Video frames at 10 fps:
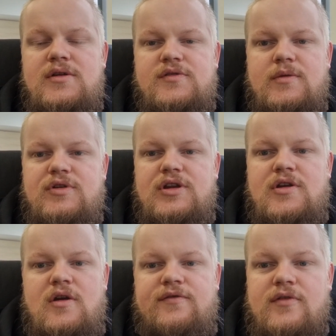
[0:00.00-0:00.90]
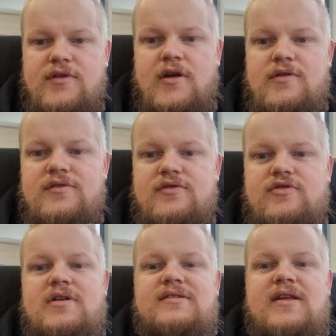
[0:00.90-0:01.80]
So I'm going to go through those and
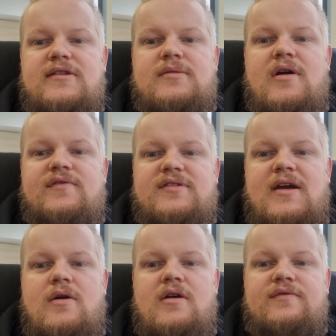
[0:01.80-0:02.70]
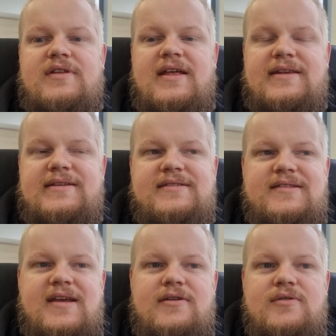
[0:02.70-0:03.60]
try and send some offers out. Hopefully that leads to
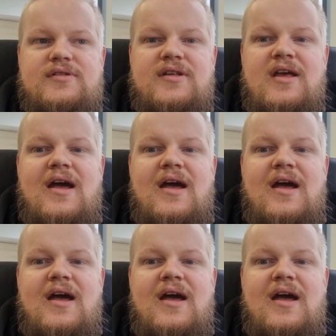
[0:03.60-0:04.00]
sales.